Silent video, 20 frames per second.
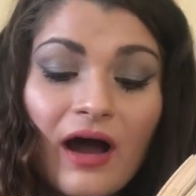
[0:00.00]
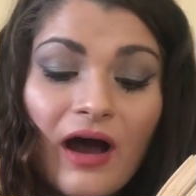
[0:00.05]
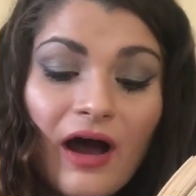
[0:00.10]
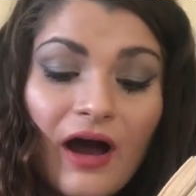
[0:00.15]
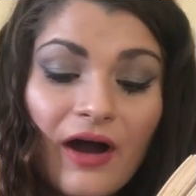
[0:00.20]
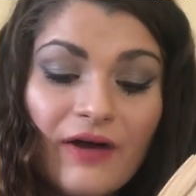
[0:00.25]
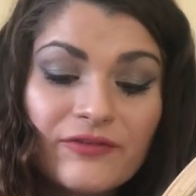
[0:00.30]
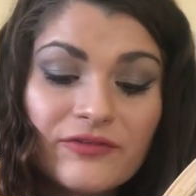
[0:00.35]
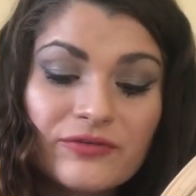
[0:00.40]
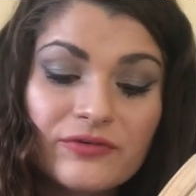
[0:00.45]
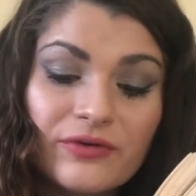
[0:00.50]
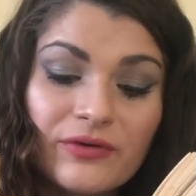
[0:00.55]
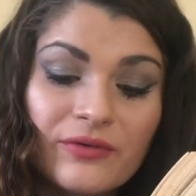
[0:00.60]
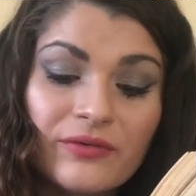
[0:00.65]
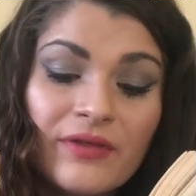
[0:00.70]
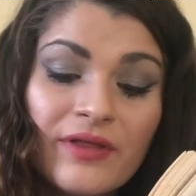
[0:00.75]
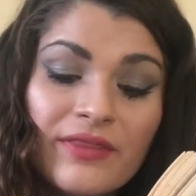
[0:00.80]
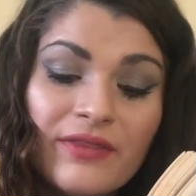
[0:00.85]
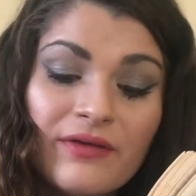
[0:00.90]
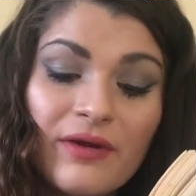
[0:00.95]
After
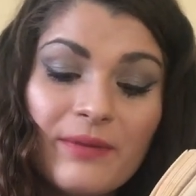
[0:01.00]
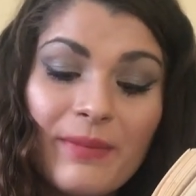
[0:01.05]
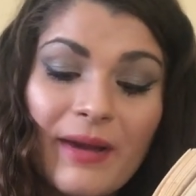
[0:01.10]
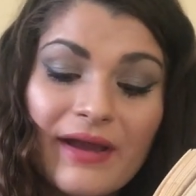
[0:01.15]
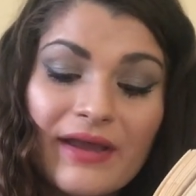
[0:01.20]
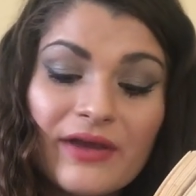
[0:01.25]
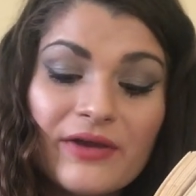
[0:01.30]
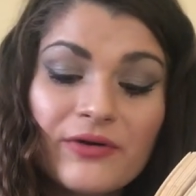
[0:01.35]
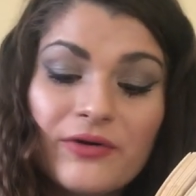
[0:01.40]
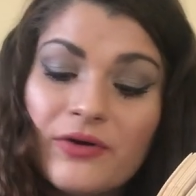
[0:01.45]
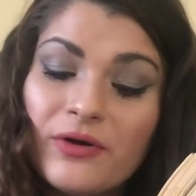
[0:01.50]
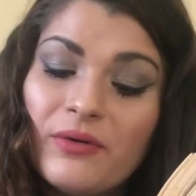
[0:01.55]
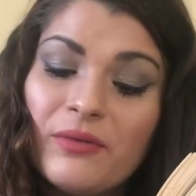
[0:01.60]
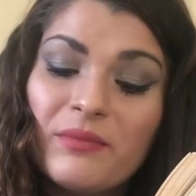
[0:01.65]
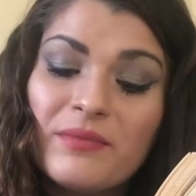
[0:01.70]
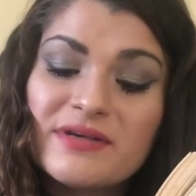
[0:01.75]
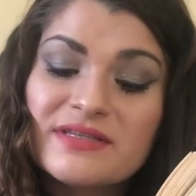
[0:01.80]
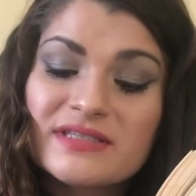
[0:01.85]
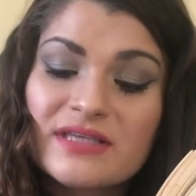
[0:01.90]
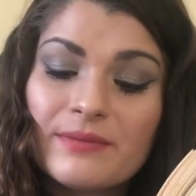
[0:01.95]
all, they were back in Cornwall
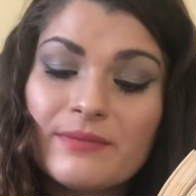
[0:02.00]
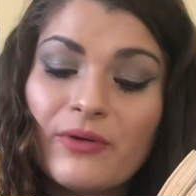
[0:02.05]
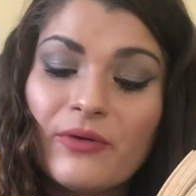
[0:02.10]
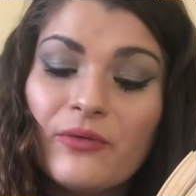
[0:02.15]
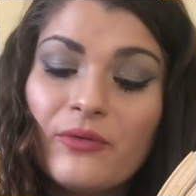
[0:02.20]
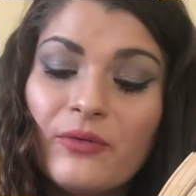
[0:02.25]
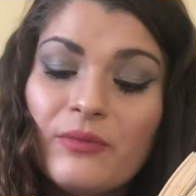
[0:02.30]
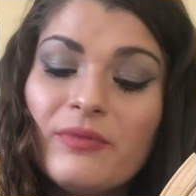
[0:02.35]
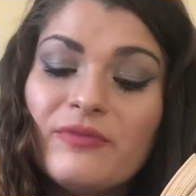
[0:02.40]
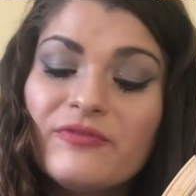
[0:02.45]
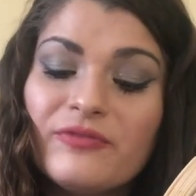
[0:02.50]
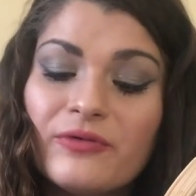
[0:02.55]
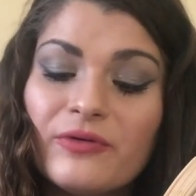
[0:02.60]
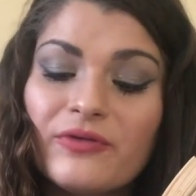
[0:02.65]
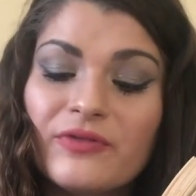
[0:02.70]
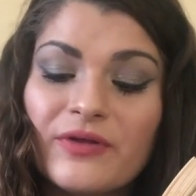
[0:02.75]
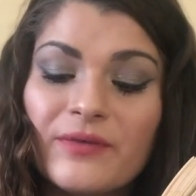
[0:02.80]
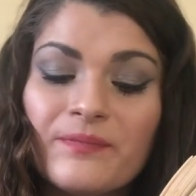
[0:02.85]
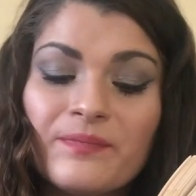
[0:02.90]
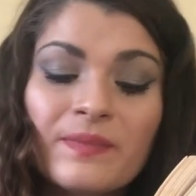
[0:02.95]
with summer all before
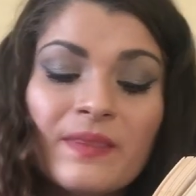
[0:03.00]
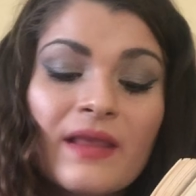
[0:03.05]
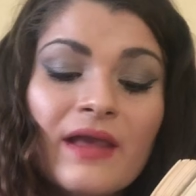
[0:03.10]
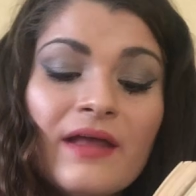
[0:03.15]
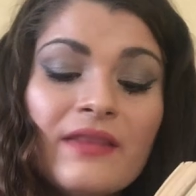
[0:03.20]
them.